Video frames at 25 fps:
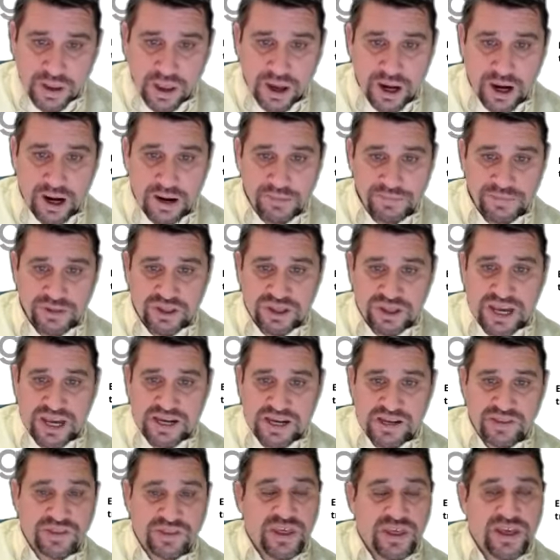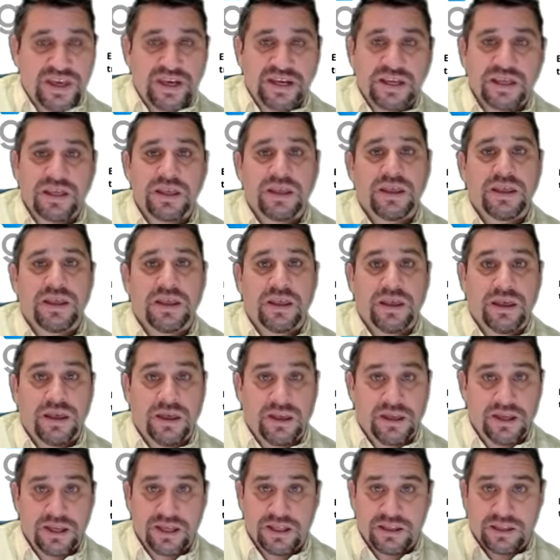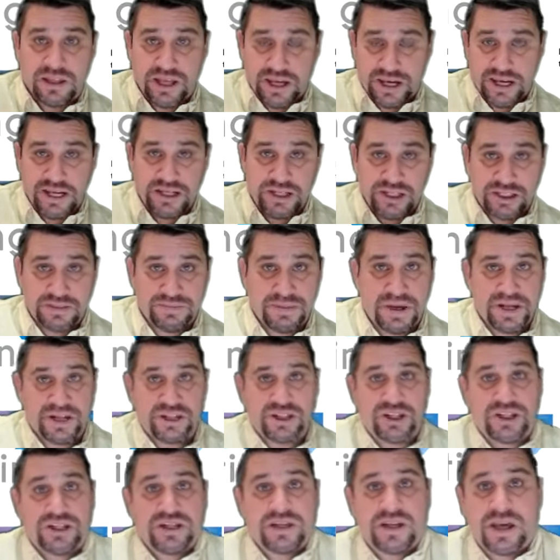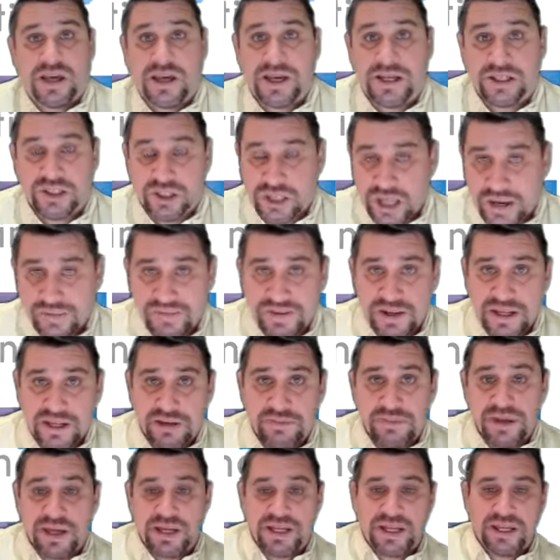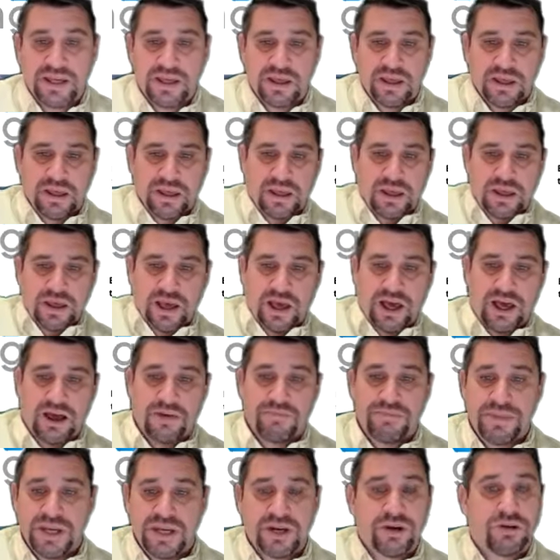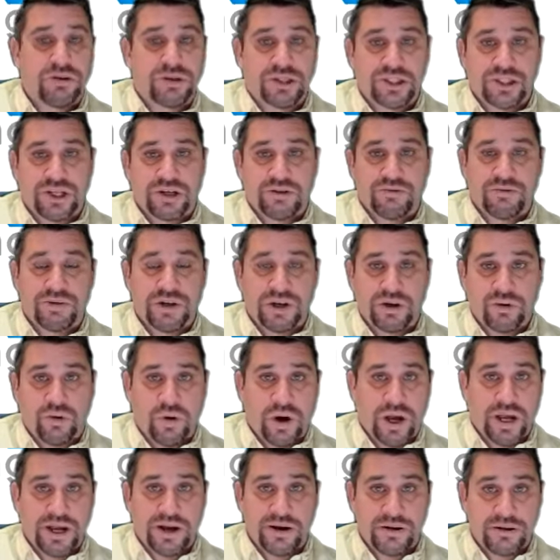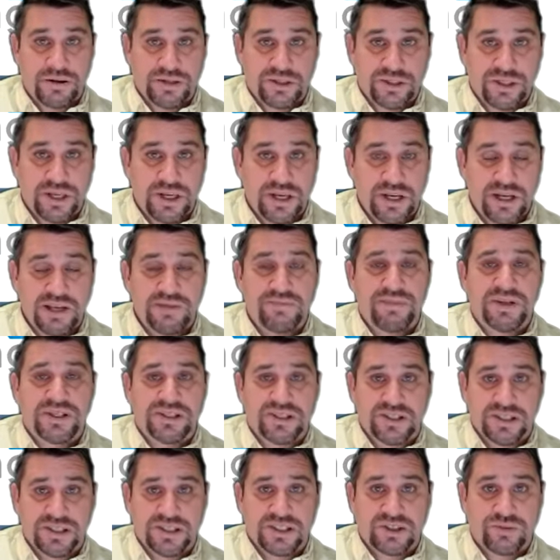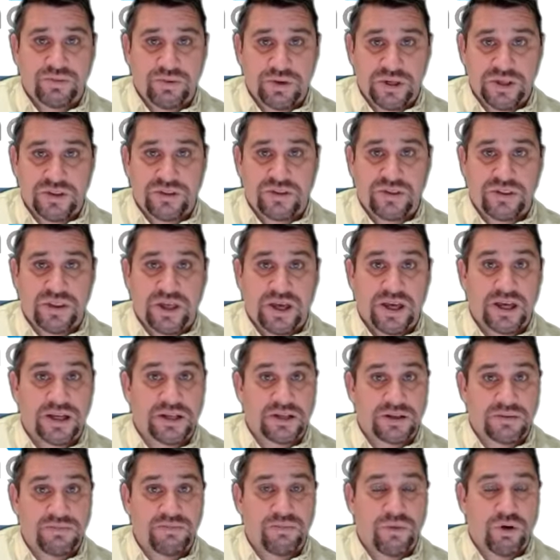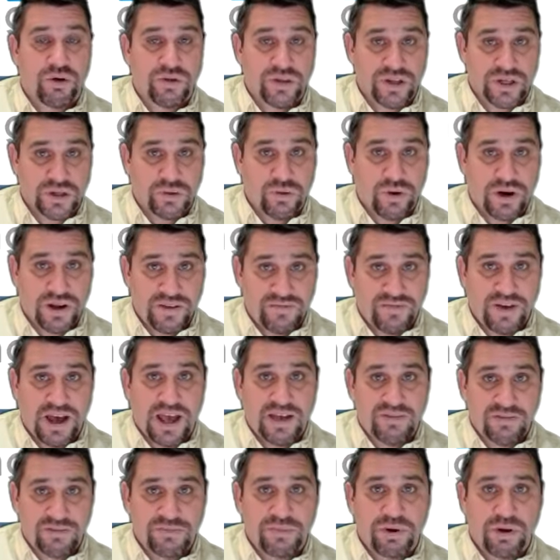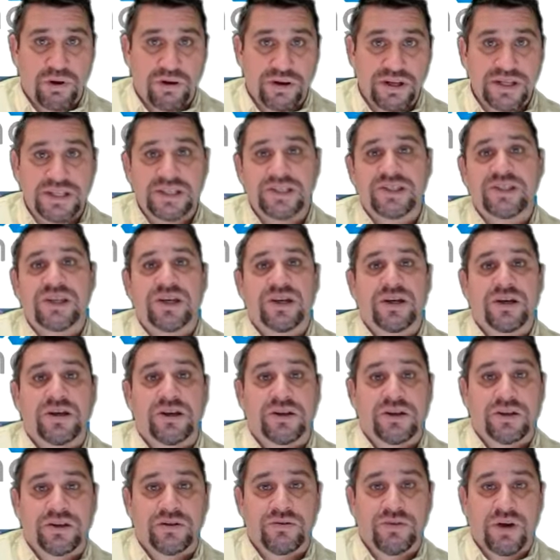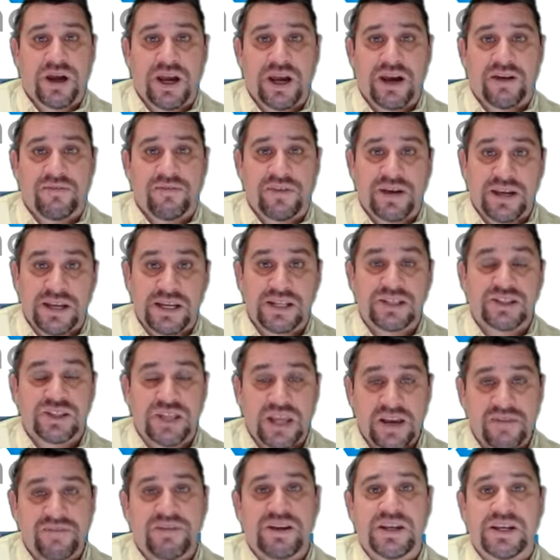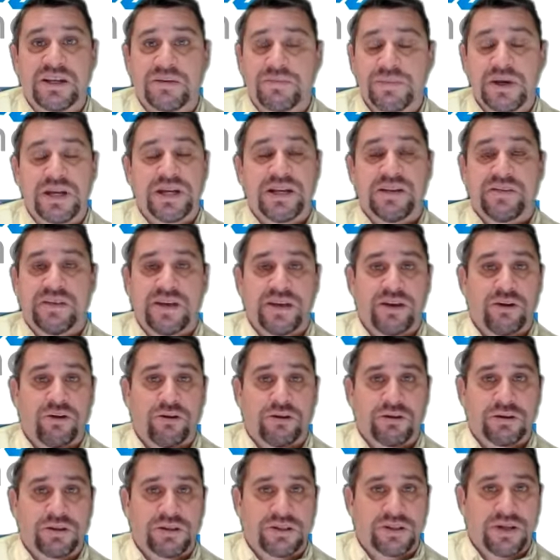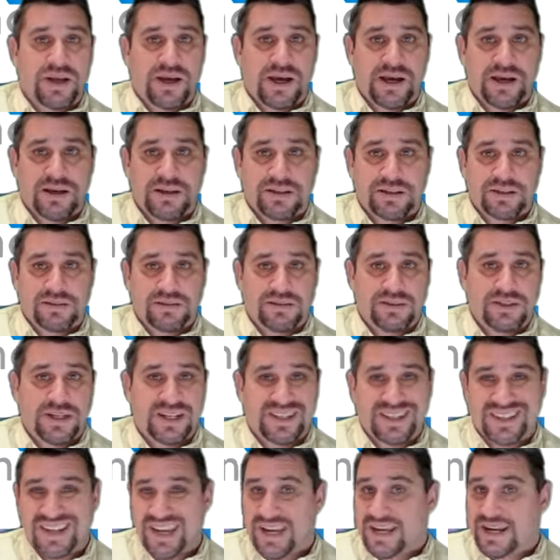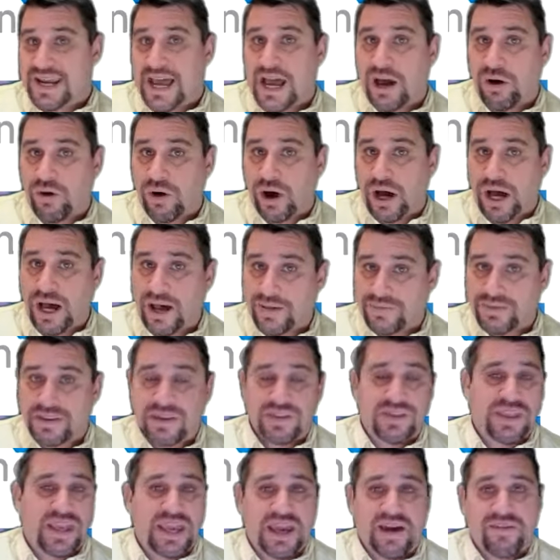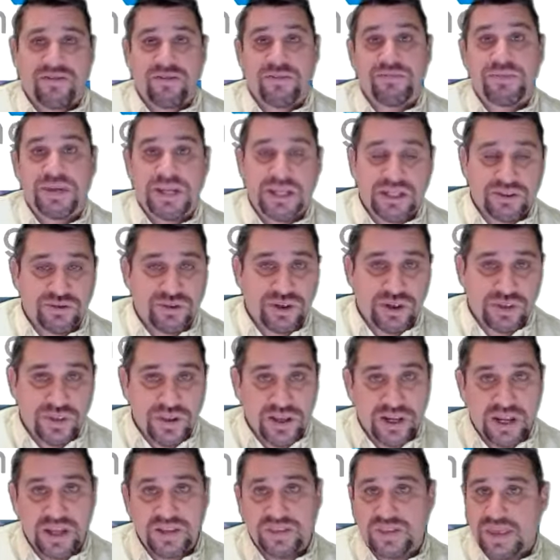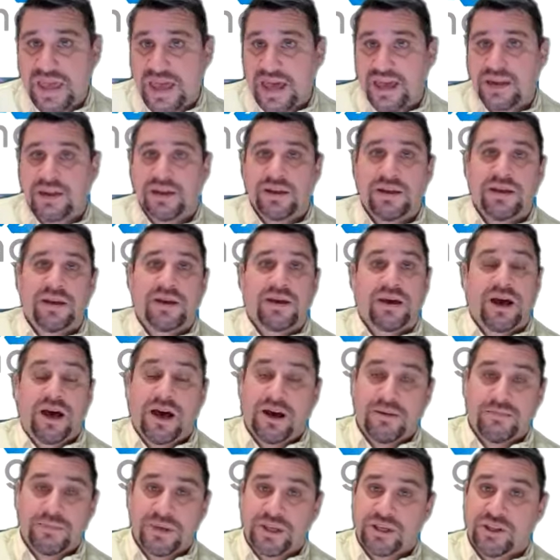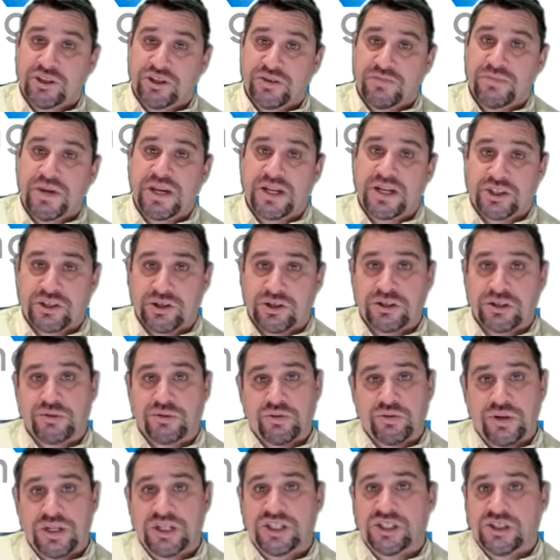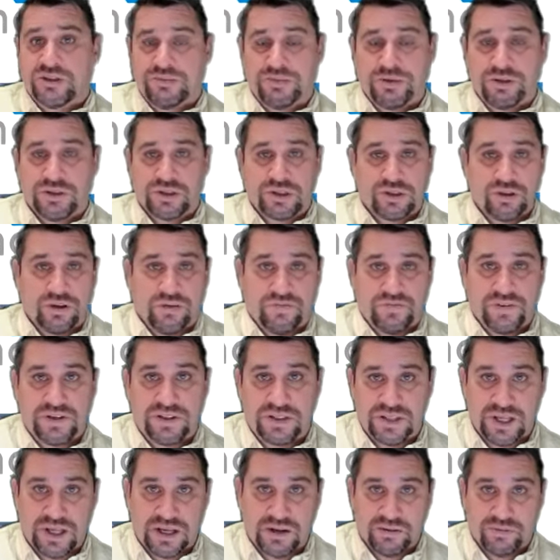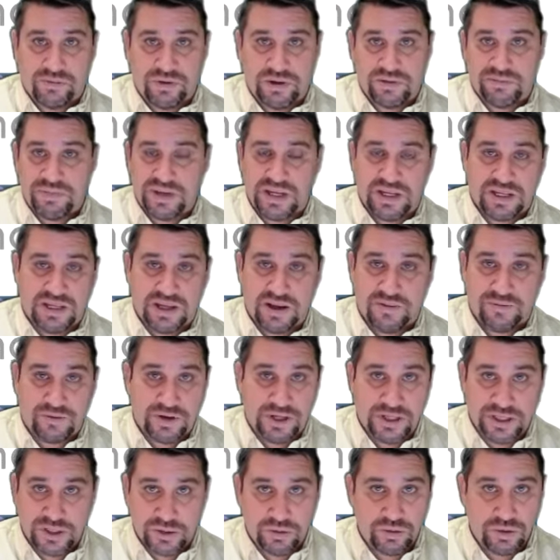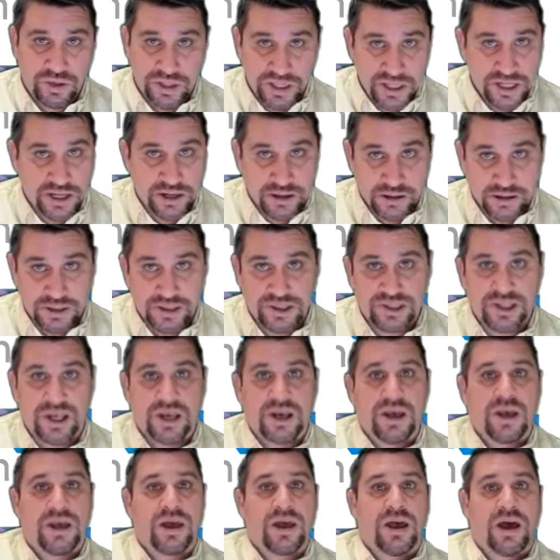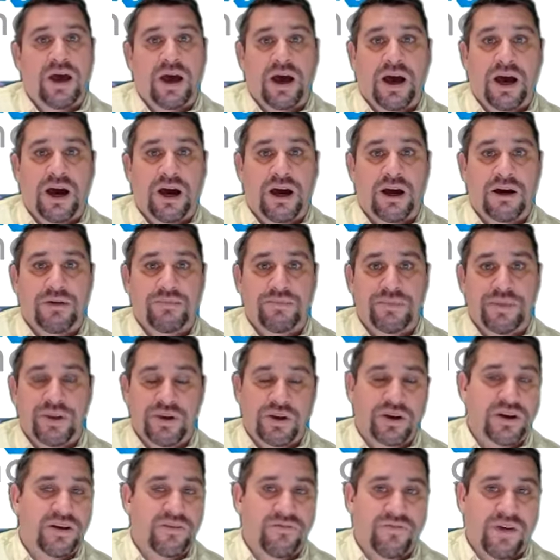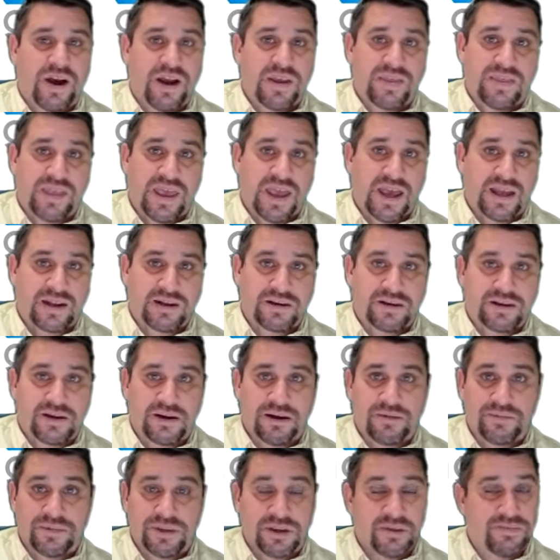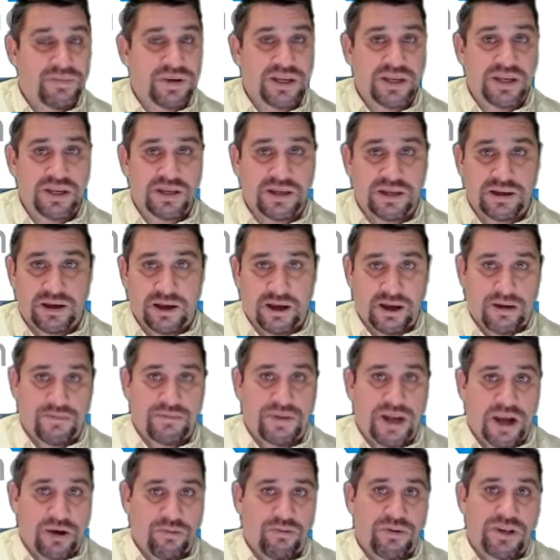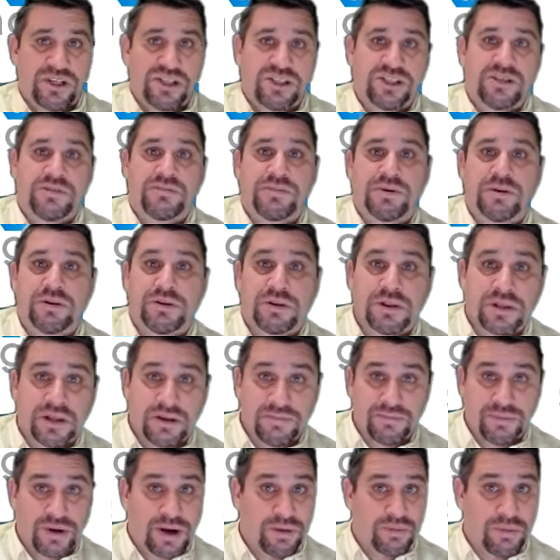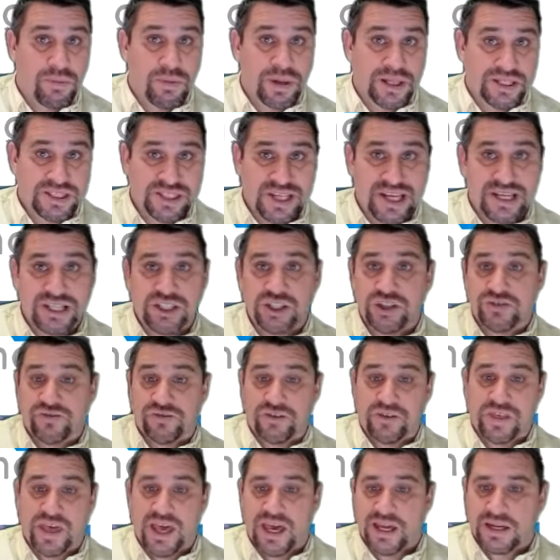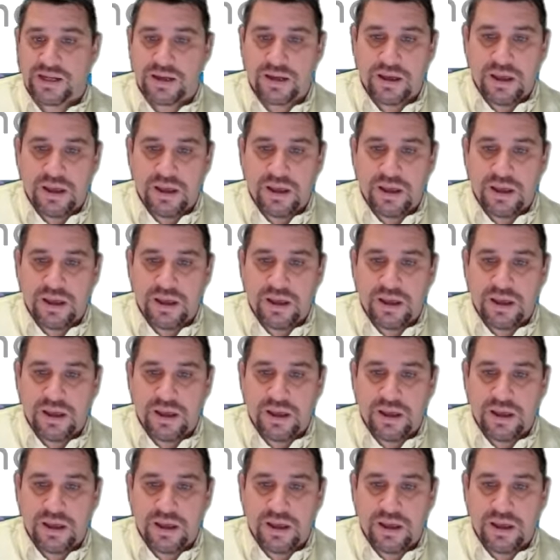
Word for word: Um, the second thing is, like I just mentioned, a safety committee. Um, MNOSHA requires any business with uh, more than twenty-five employees to have a safety committee. They don't uh, dictate how often they have to meet or anything like that, um, but you should make sure it's reasonable. So if you say we meet every two years, um, they're gonna find that um, to be um, not reasonable and probably cite you for that.